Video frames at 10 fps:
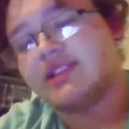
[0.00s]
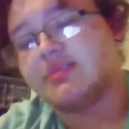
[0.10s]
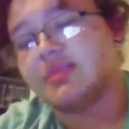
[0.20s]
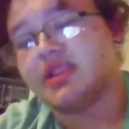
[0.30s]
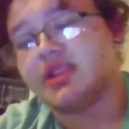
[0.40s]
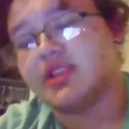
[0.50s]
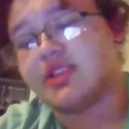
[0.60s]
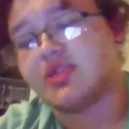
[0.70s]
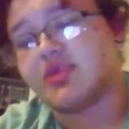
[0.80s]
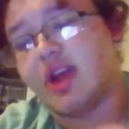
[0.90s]
the ability
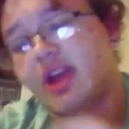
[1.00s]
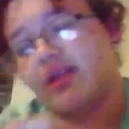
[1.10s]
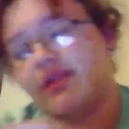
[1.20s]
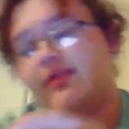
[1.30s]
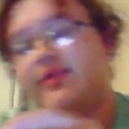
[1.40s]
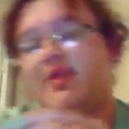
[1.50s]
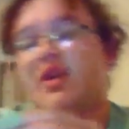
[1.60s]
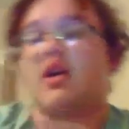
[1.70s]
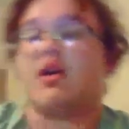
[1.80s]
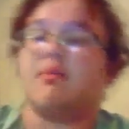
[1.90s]
to have
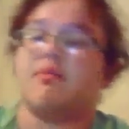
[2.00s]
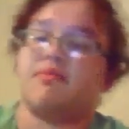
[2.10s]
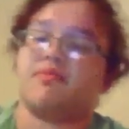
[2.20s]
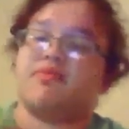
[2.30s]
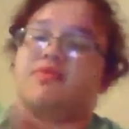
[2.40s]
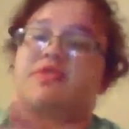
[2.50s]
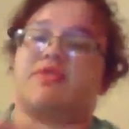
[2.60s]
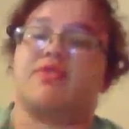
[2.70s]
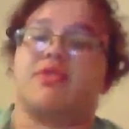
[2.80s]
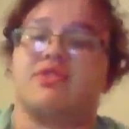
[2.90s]

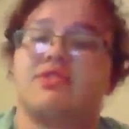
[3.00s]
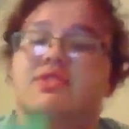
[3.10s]
different